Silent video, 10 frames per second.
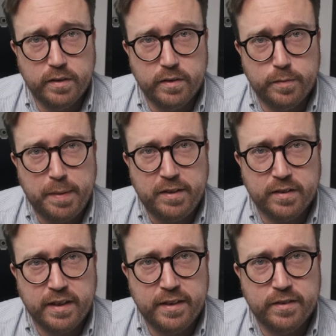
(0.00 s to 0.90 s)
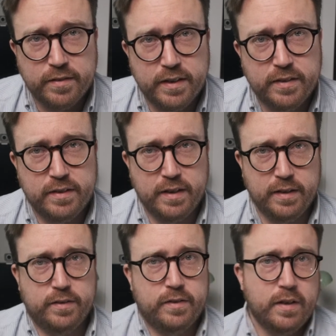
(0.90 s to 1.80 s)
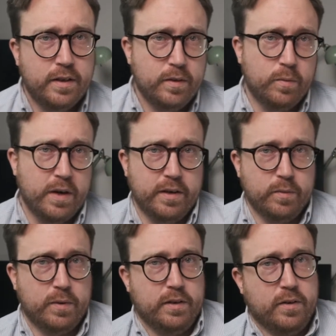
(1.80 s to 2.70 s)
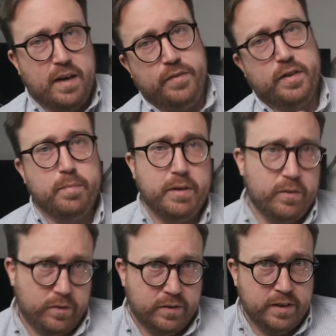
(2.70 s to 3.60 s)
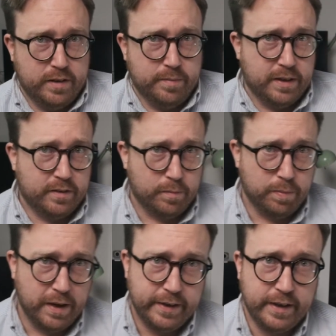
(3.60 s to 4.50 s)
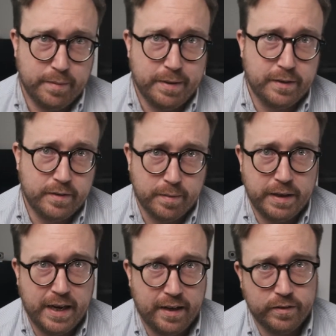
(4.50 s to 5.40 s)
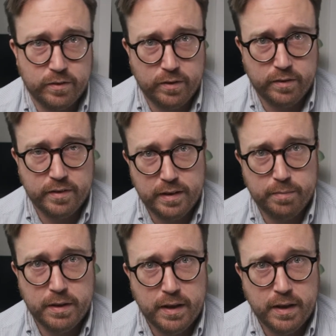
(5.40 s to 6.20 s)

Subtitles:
The special case of this is when you have somebody on your team that's complaining about somebody else on your team.